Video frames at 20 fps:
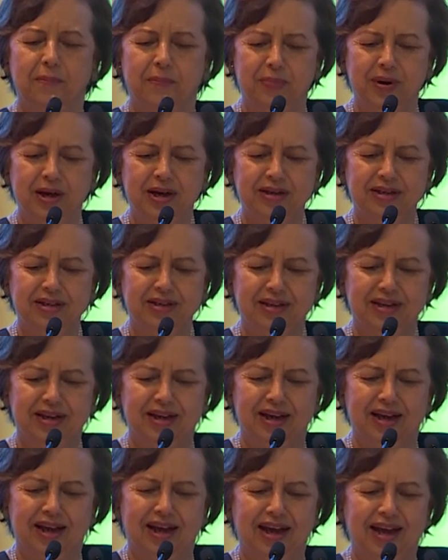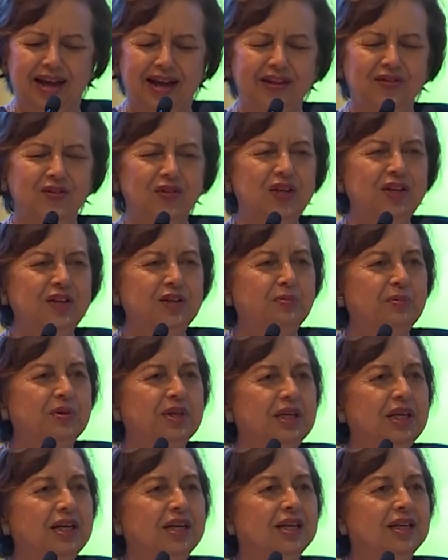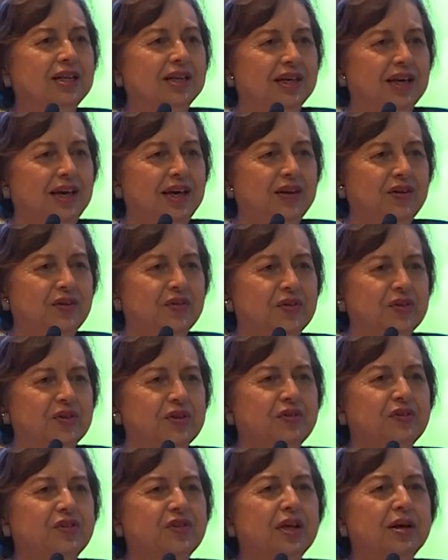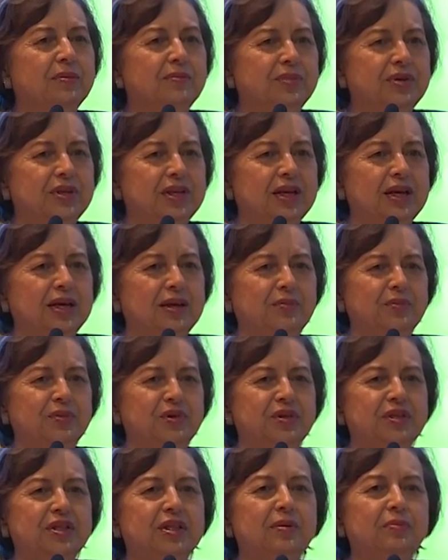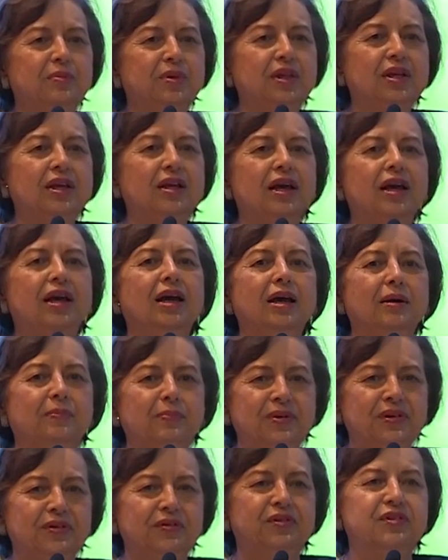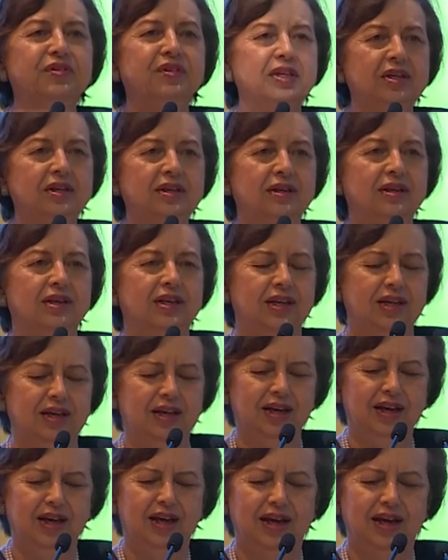But in this particular case, sometimes something happens suddenly